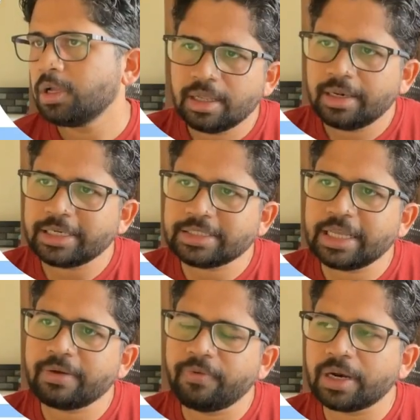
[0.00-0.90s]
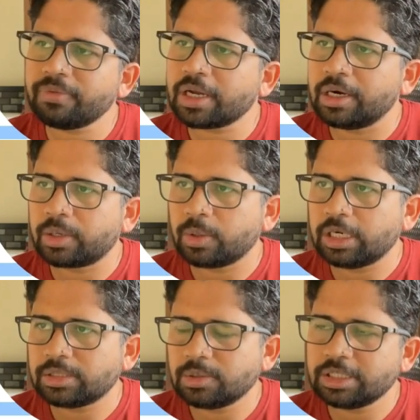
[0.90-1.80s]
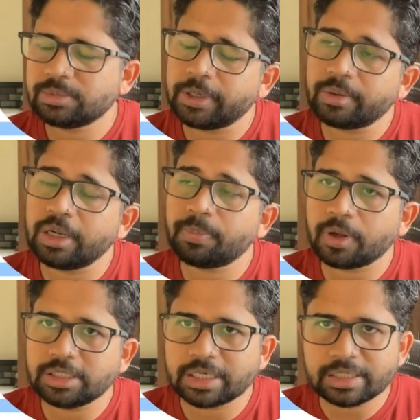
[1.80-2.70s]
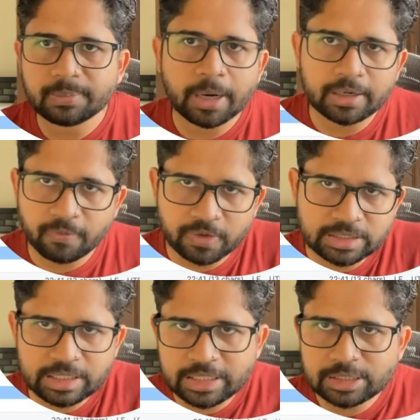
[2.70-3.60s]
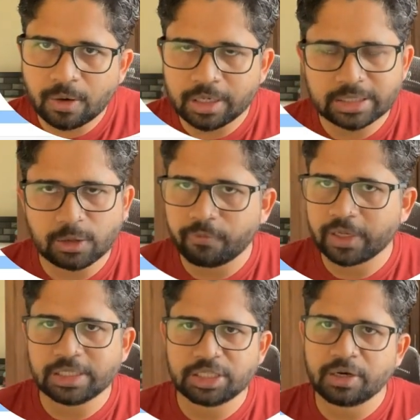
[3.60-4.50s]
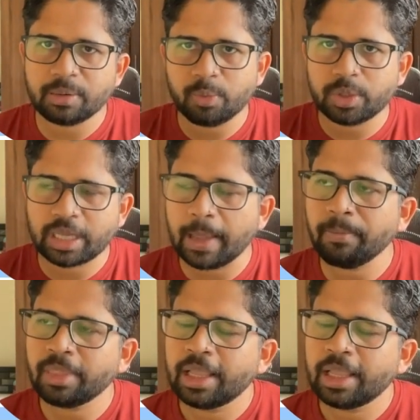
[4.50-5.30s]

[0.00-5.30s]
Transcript: Let's take one of the controllers. So this particular project is a part of a series called a software engineering bootcamp.